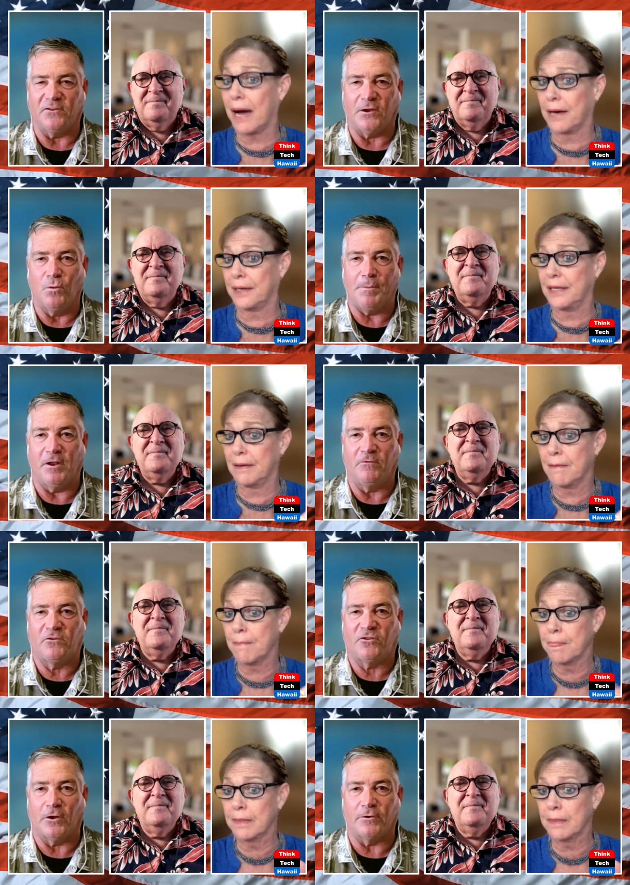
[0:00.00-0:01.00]
Speaker 1: going to see women and
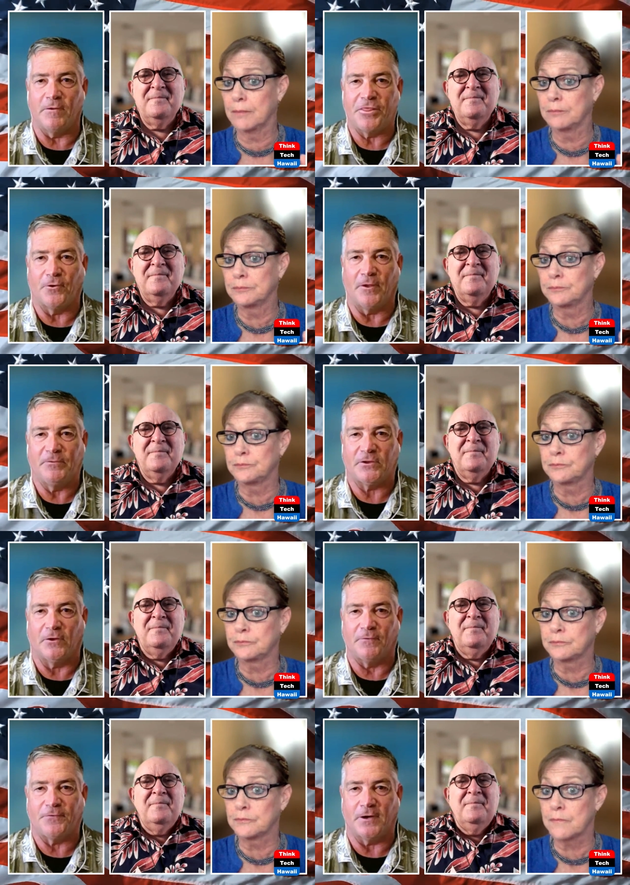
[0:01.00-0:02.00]
children throw
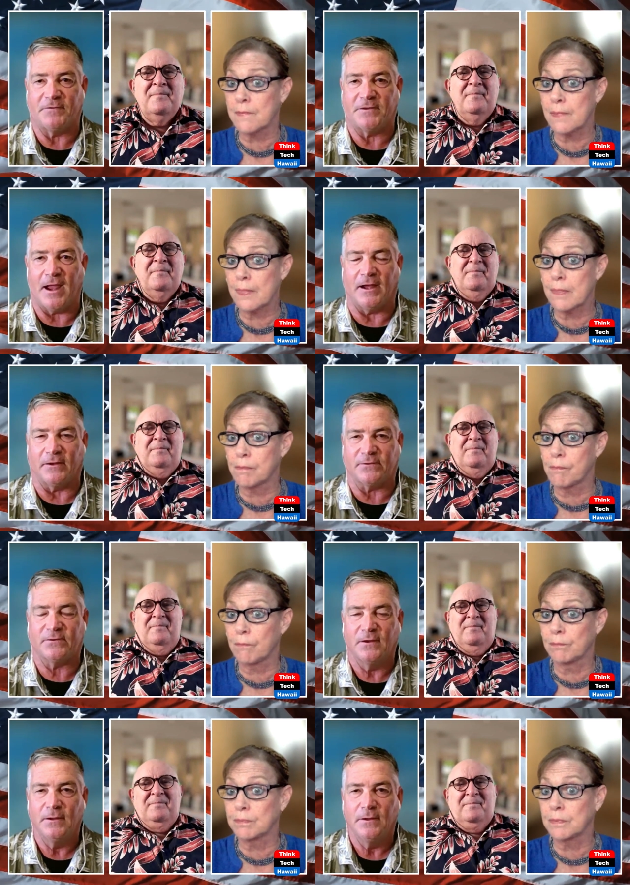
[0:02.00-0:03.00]
themselves in front of
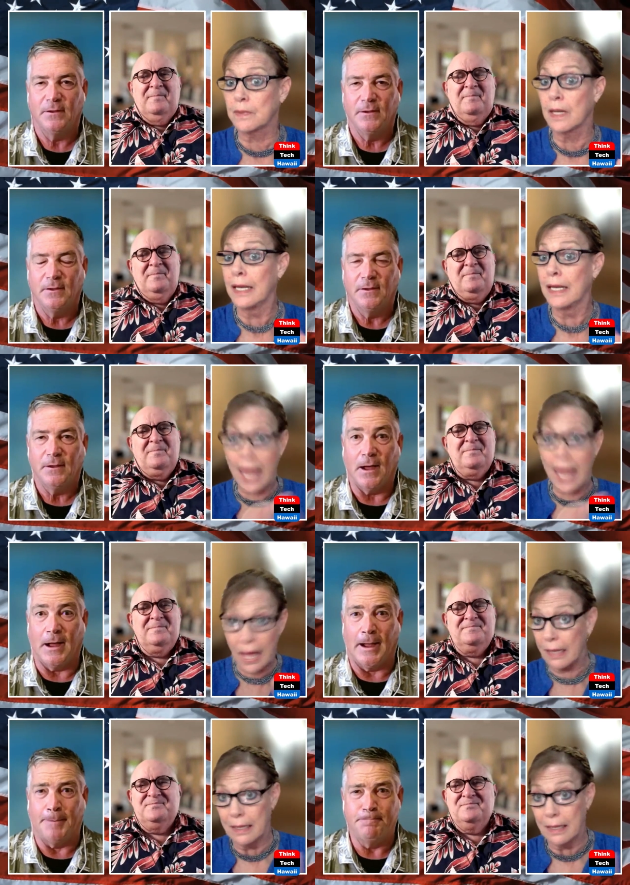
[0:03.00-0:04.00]
tanks. Yeah.
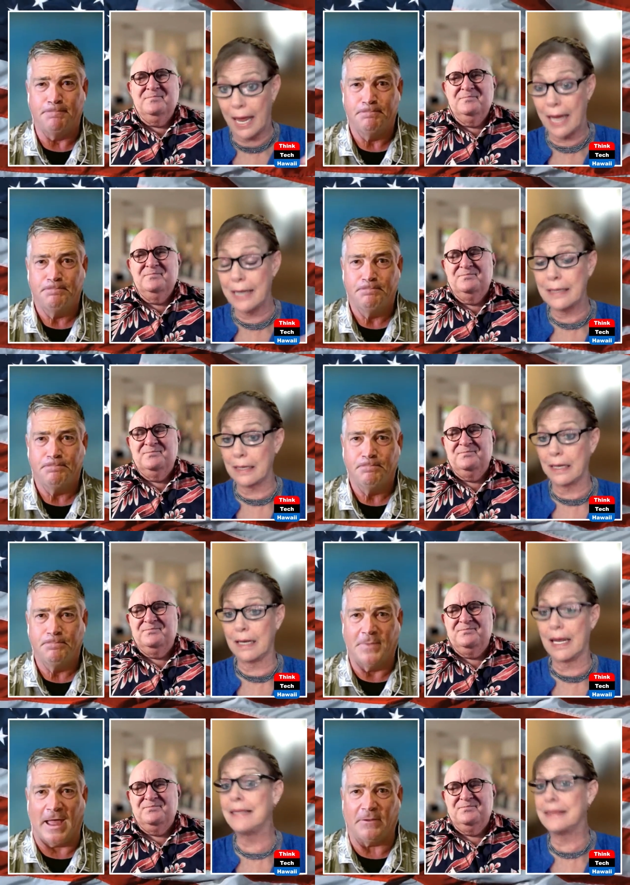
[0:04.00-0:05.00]
Um,
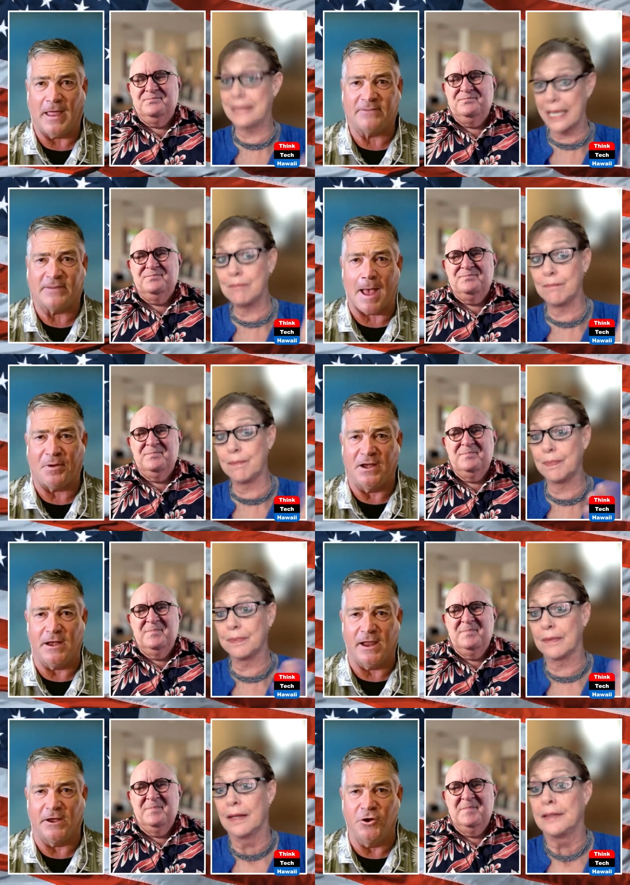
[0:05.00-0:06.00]
and, that, that's
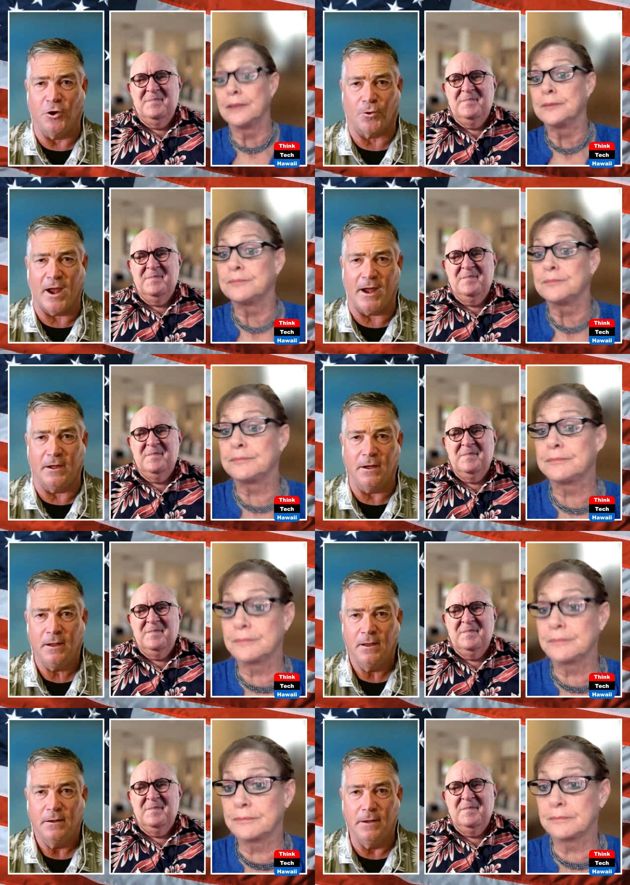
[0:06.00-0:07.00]
happening in Ukraine,
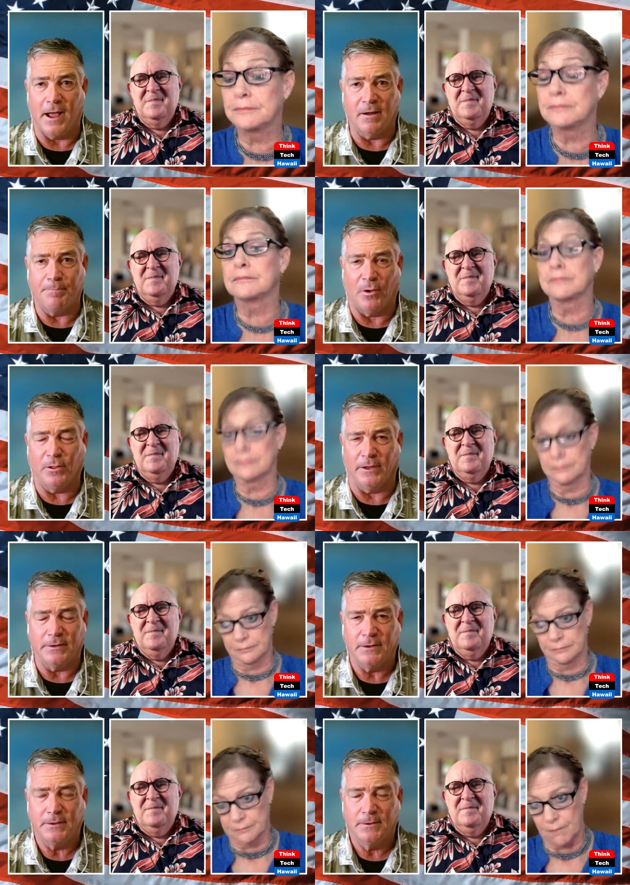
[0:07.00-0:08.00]
not in Poland.
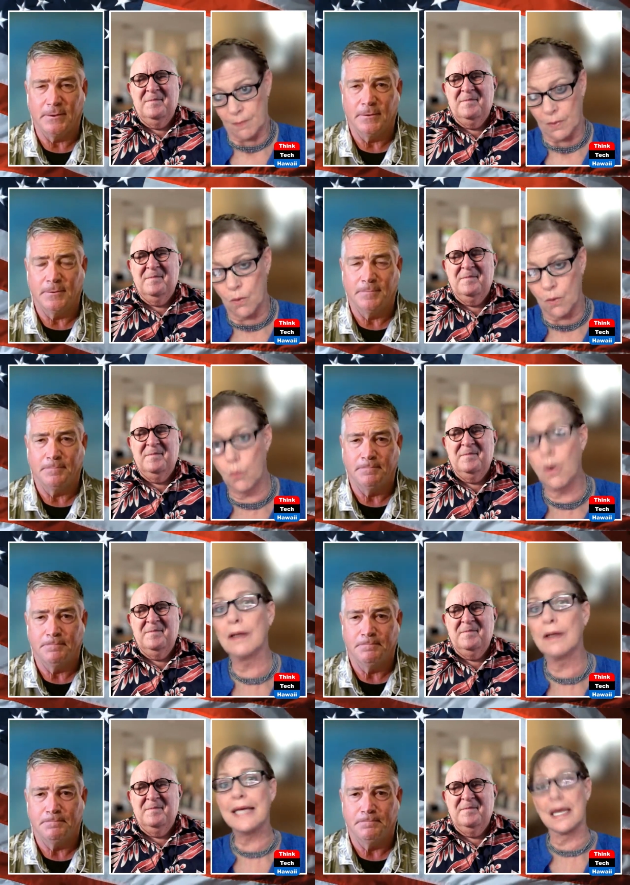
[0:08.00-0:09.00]

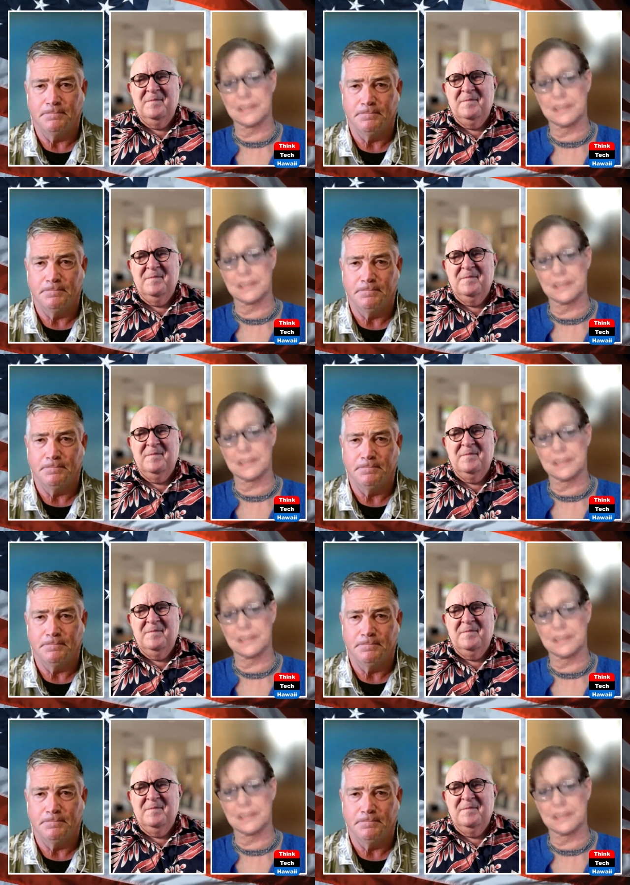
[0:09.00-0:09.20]
Speaker 2: Well, yes,